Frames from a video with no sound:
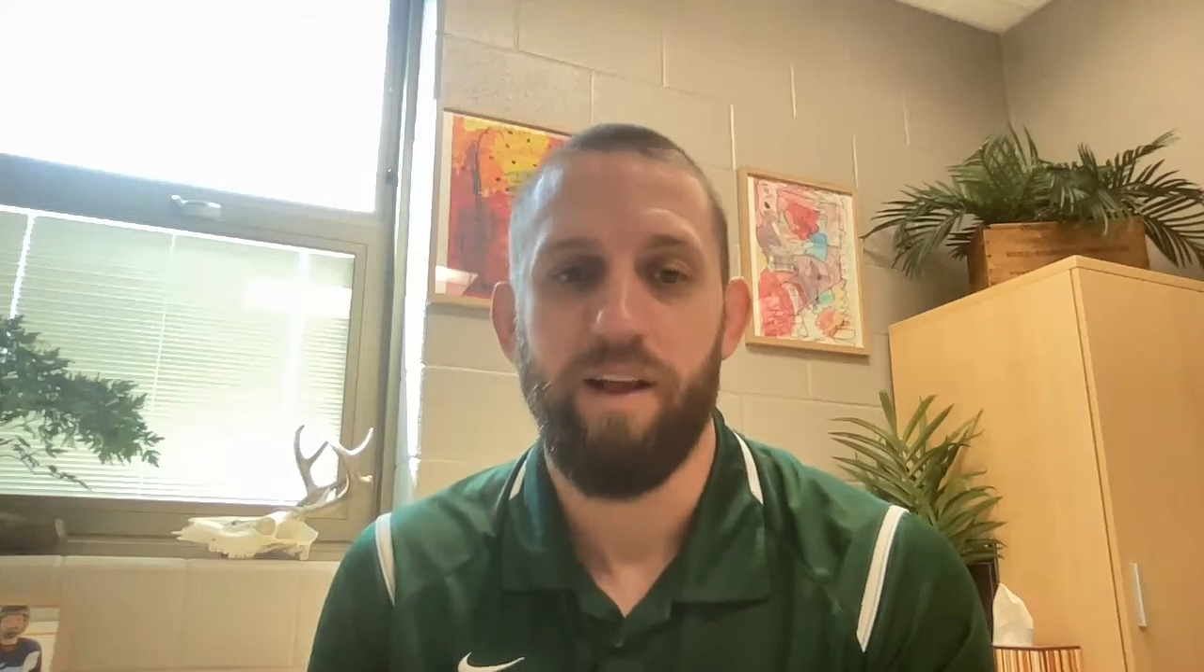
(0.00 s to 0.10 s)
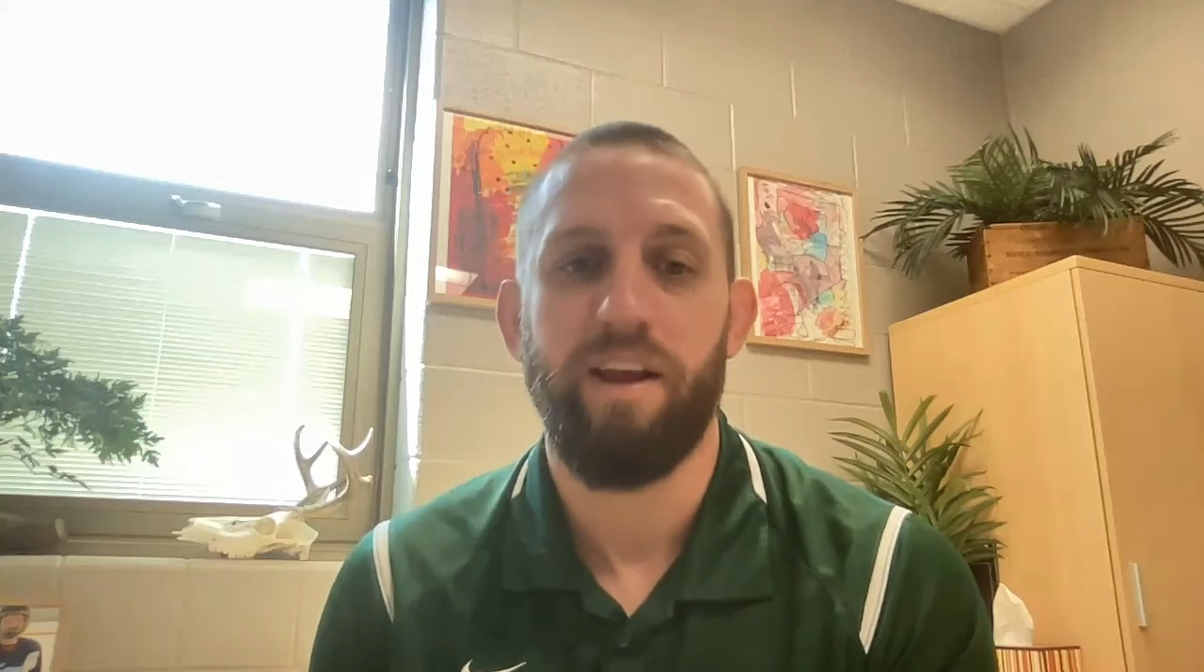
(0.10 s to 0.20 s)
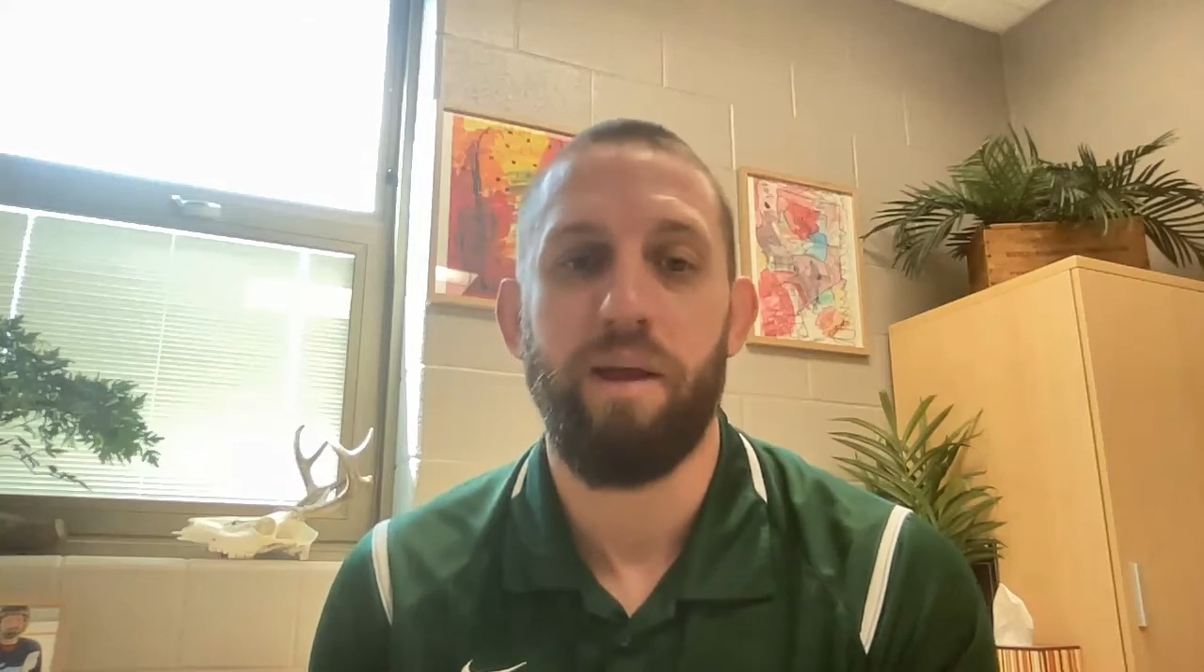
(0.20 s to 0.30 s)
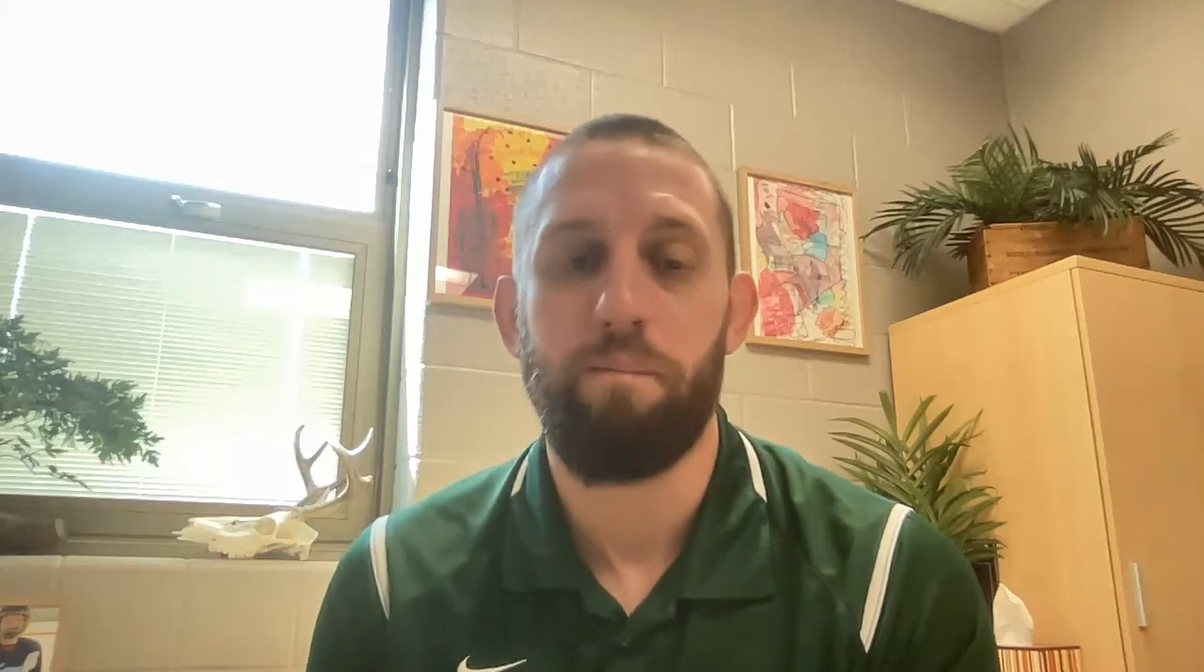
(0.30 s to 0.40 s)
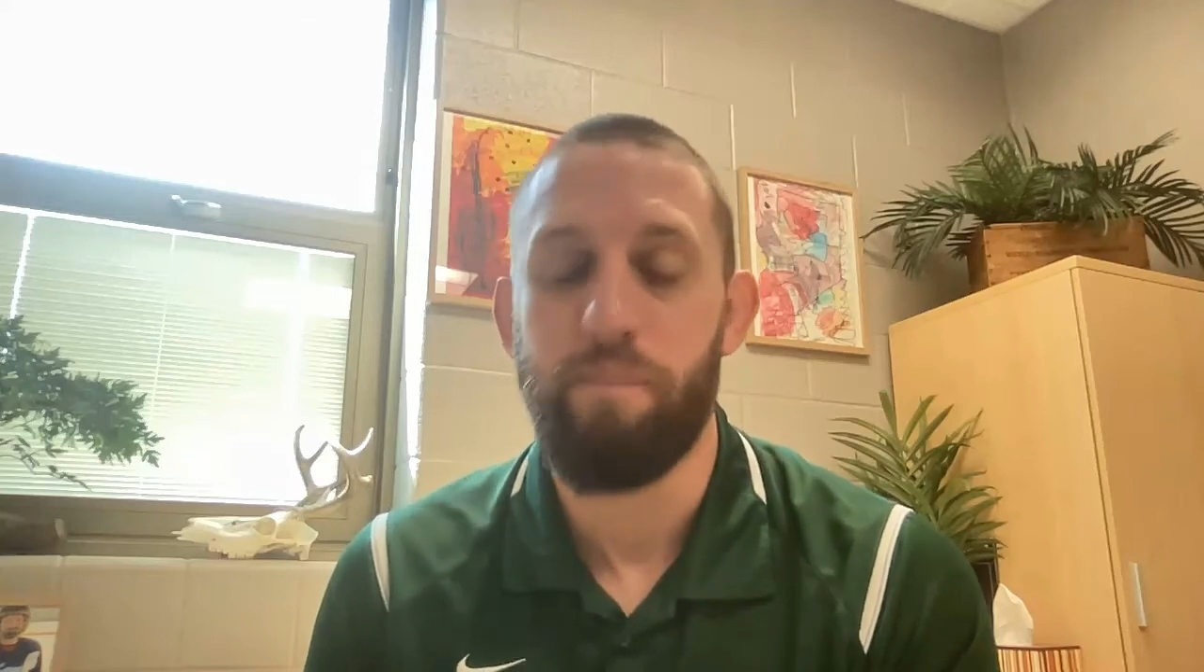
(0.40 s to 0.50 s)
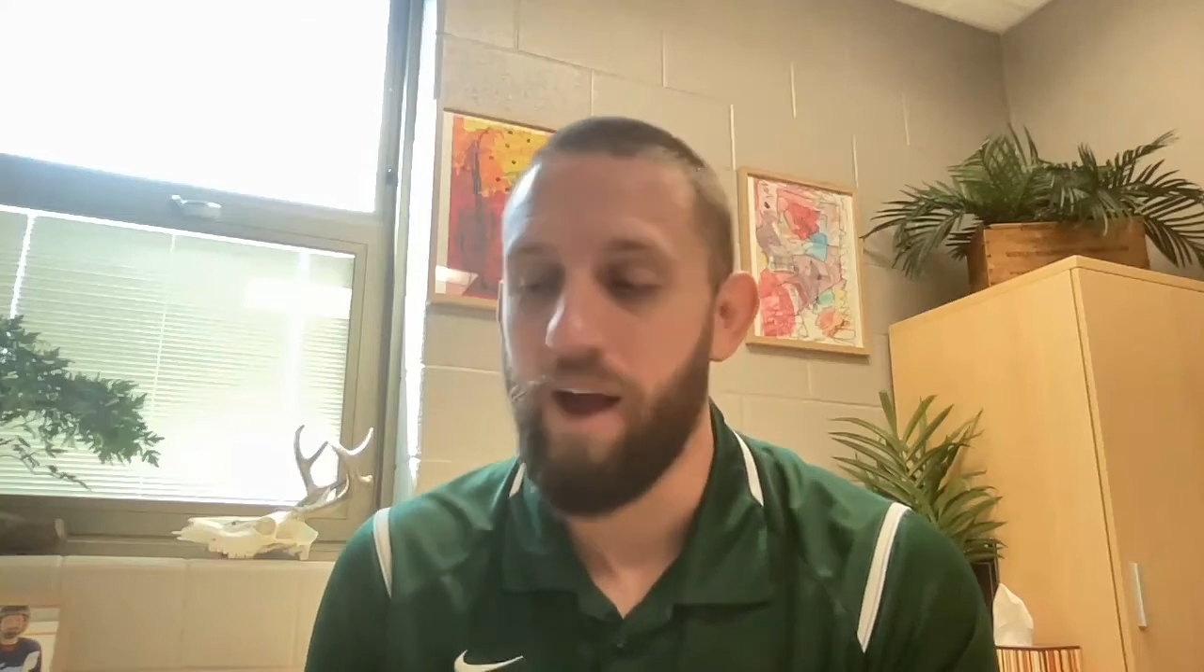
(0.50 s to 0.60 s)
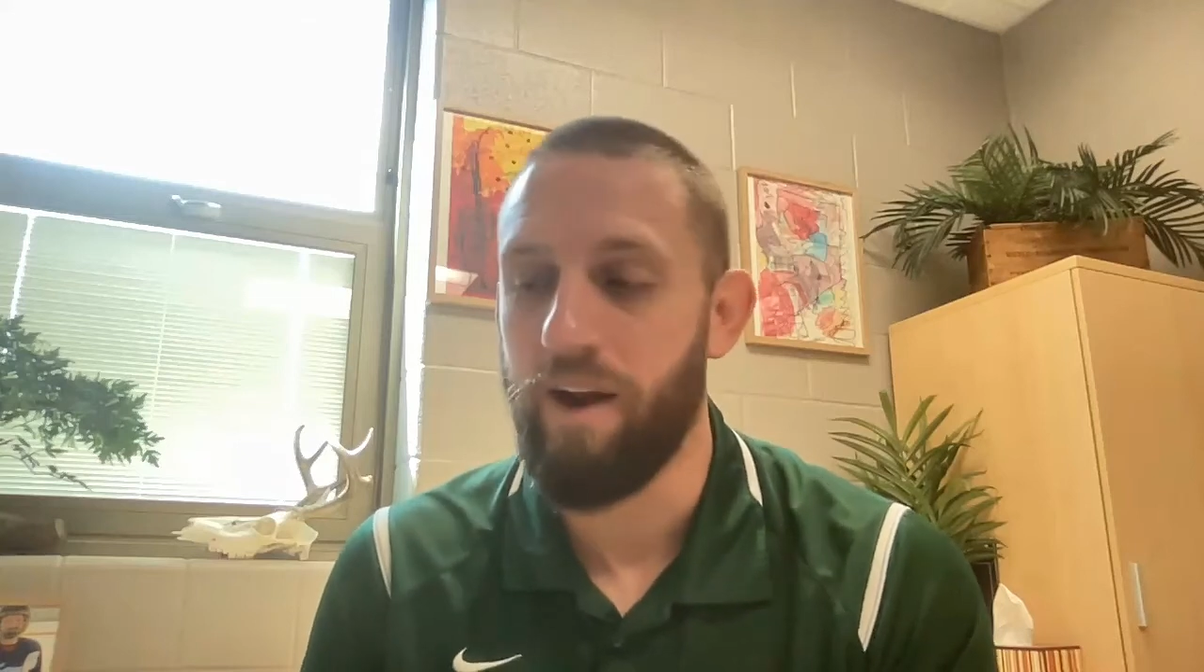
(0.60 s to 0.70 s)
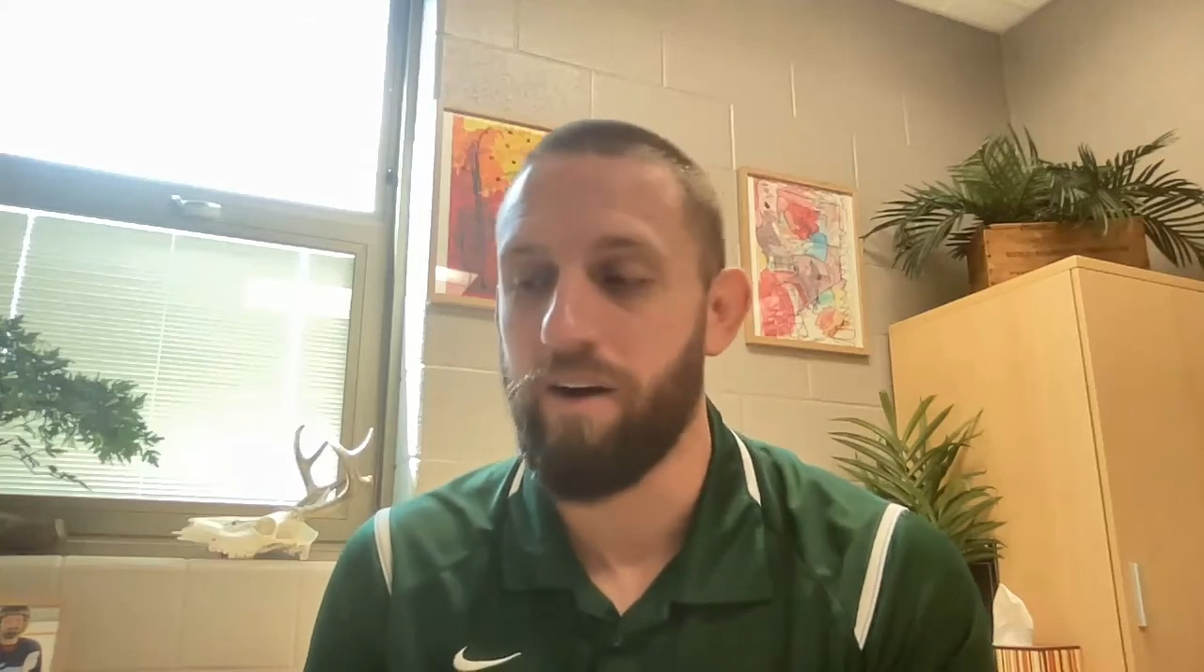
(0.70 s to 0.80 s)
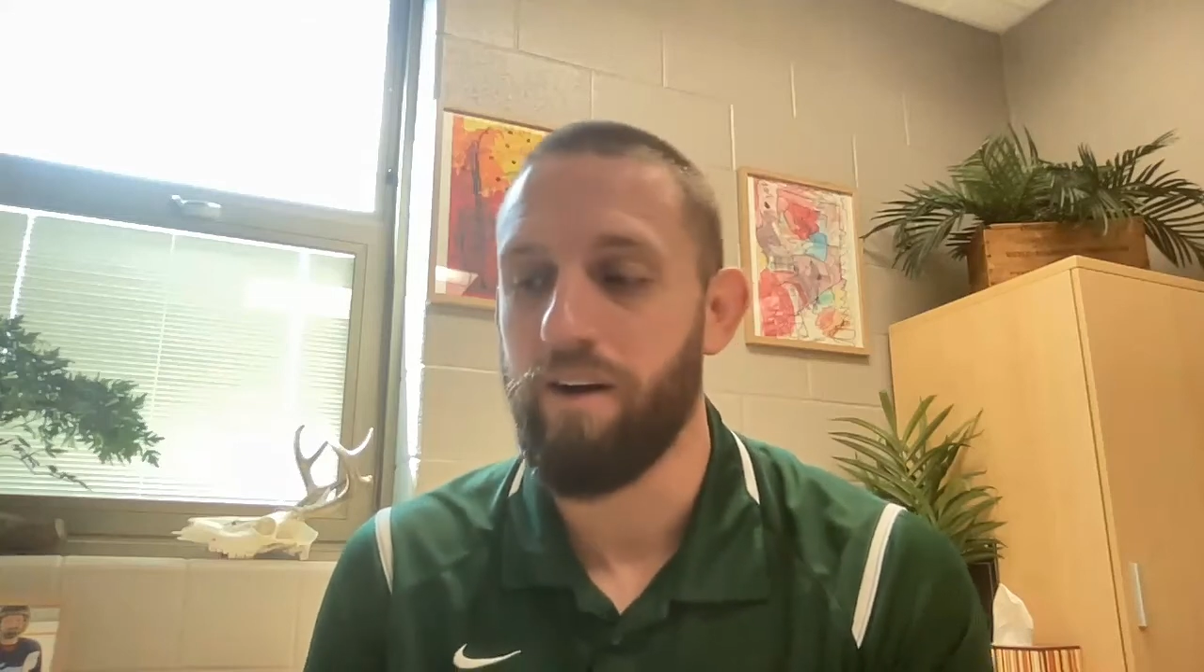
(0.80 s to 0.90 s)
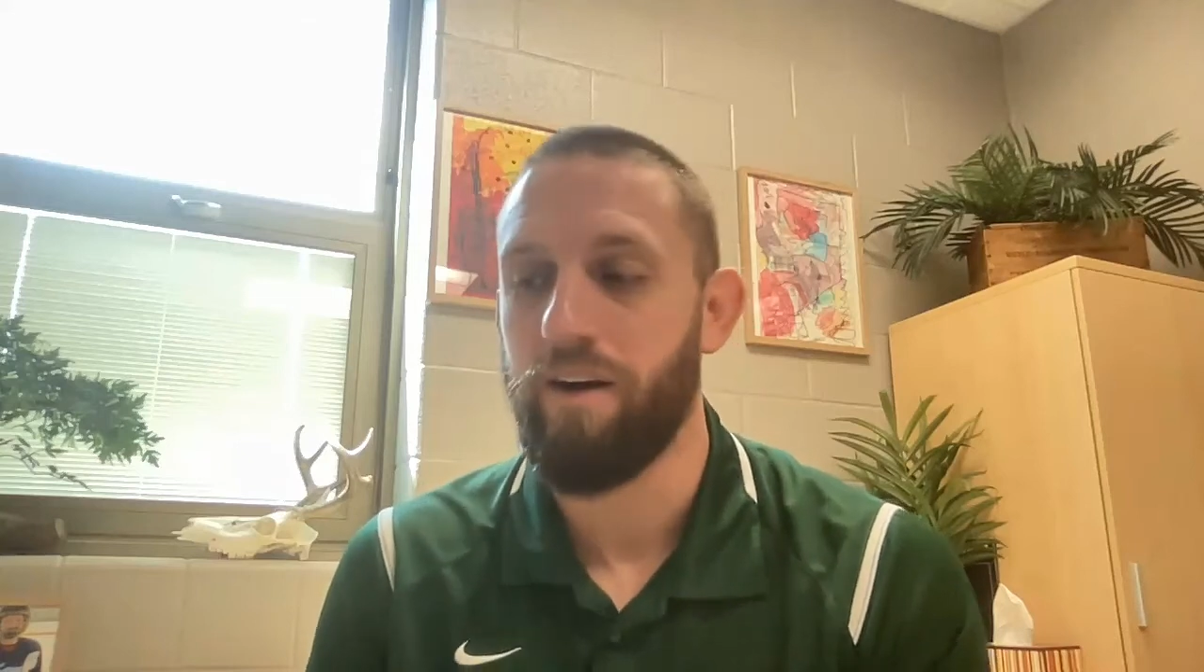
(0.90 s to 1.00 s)
Get
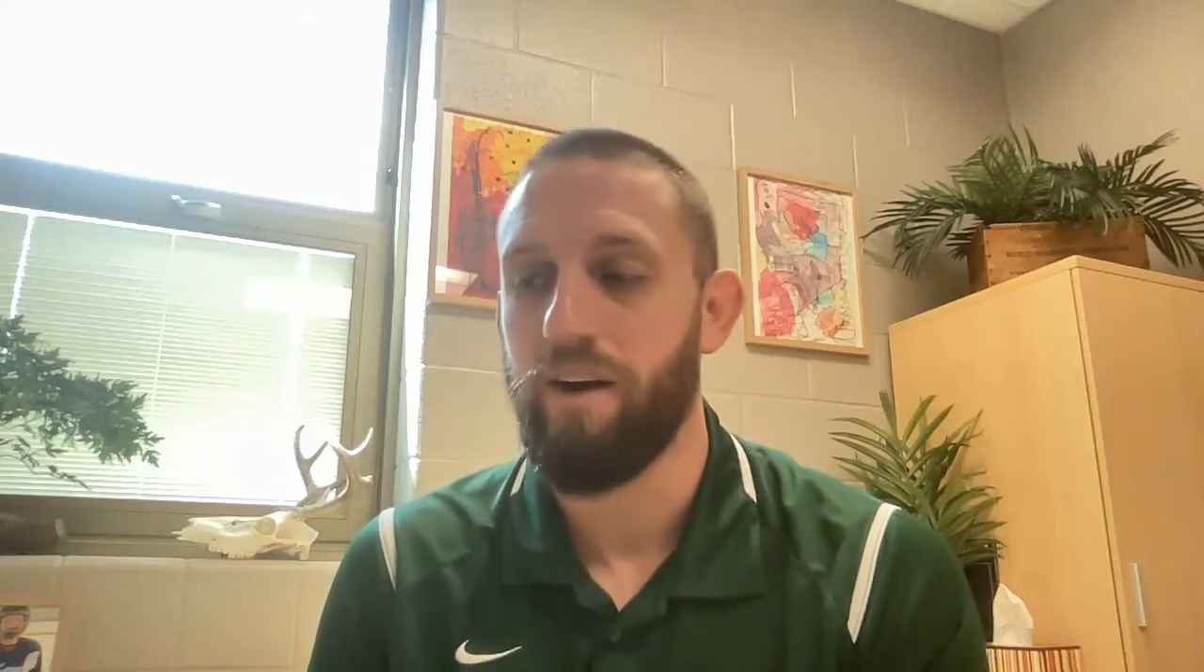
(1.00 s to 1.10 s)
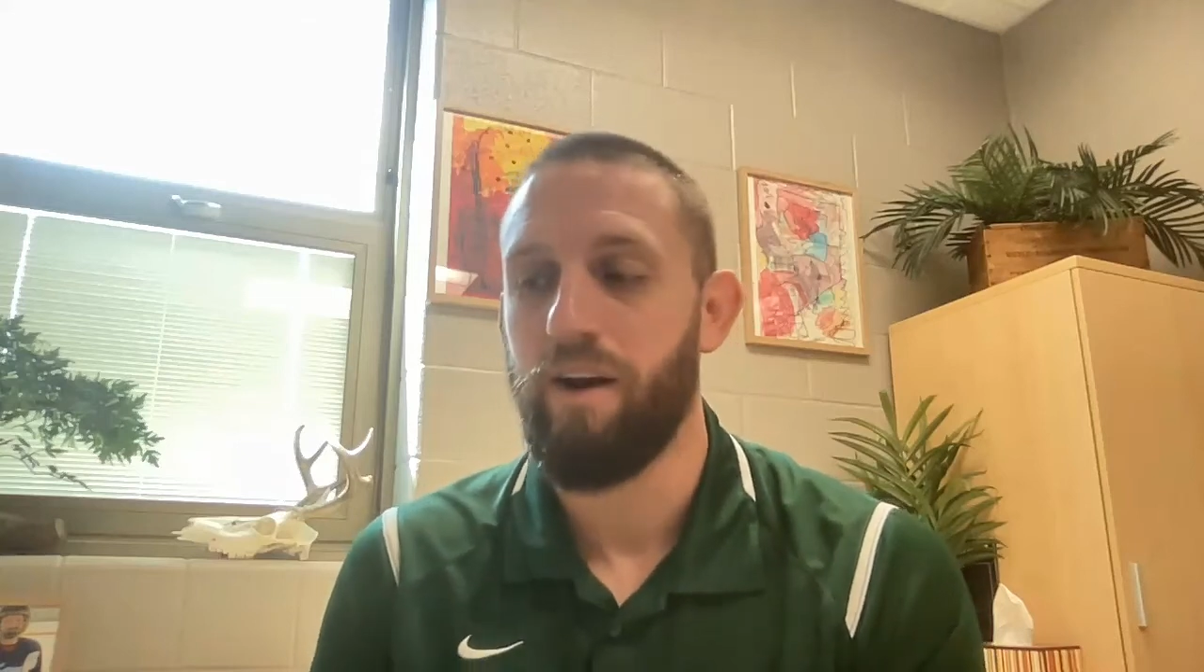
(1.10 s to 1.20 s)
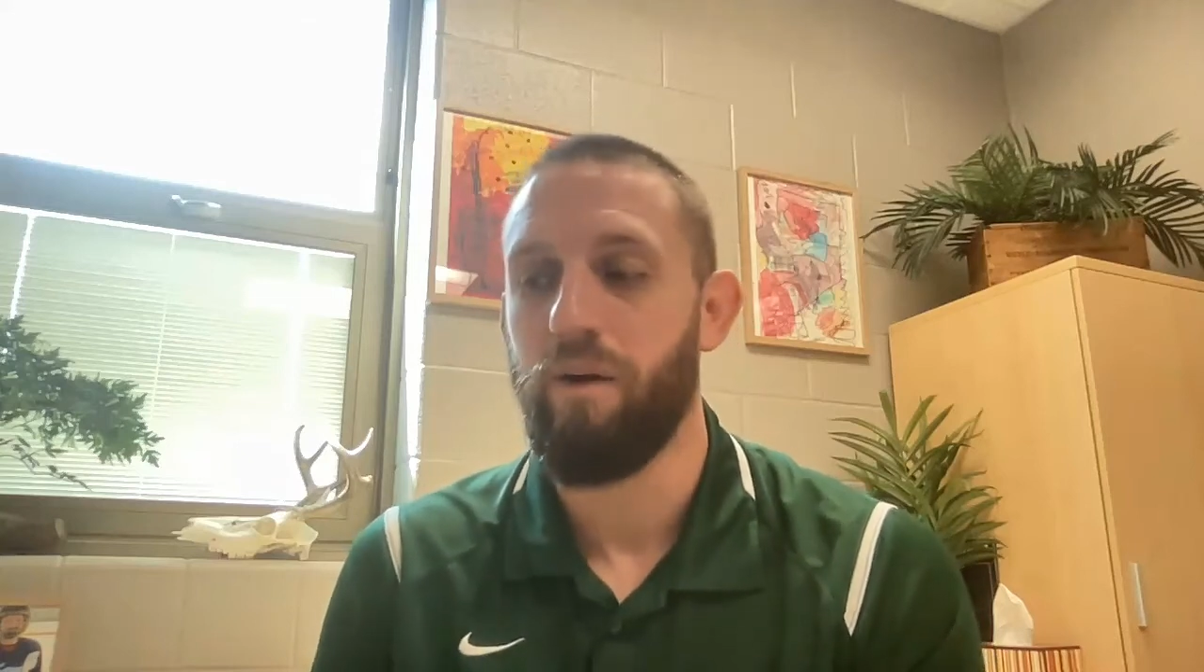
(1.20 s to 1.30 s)
better